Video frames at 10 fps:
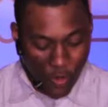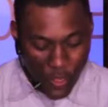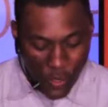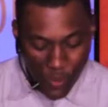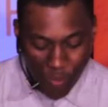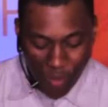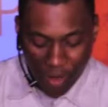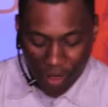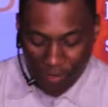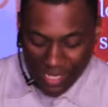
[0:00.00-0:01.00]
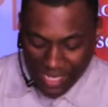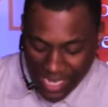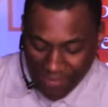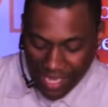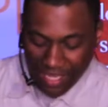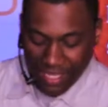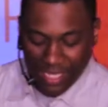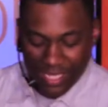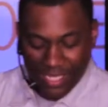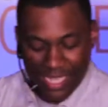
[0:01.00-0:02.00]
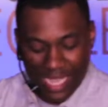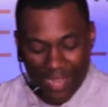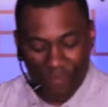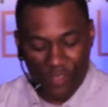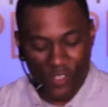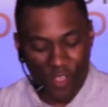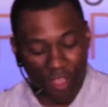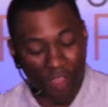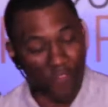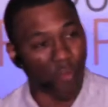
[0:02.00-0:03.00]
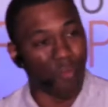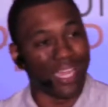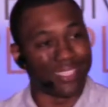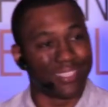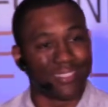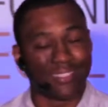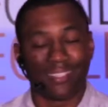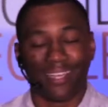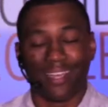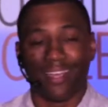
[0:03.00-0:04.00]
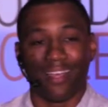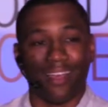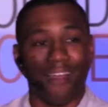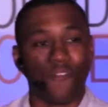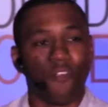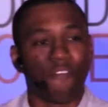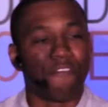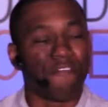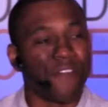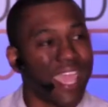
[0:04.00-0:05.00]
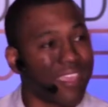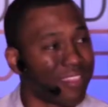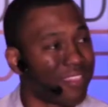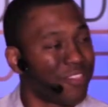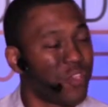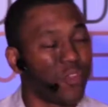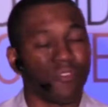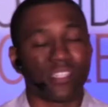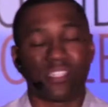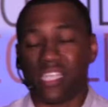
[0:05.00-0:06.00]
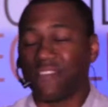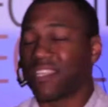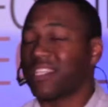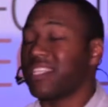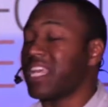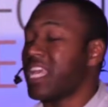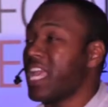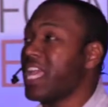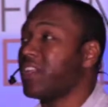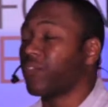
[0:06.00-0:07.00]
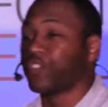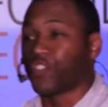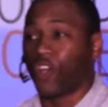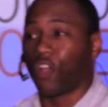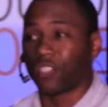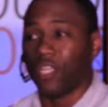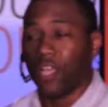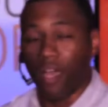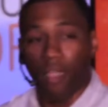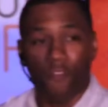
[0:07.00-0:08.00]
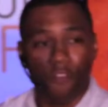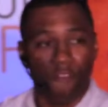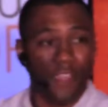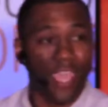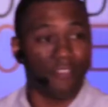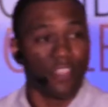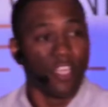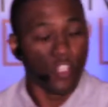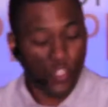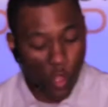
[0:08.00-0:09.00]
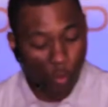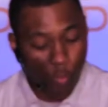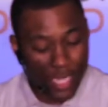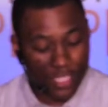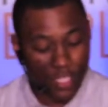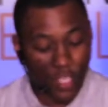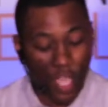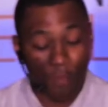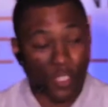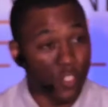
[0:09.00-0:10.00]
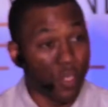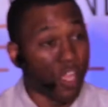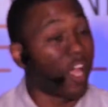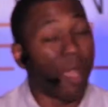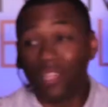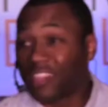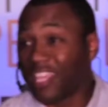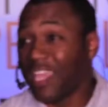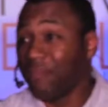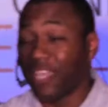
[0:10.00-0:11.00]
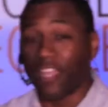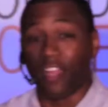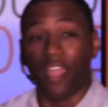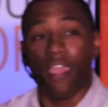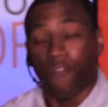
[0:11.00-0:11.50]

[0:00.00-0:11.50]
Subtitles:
For you are receiving the end result of your what? Of your faith. You are receiving the end result of your faith. So what is the common theme here?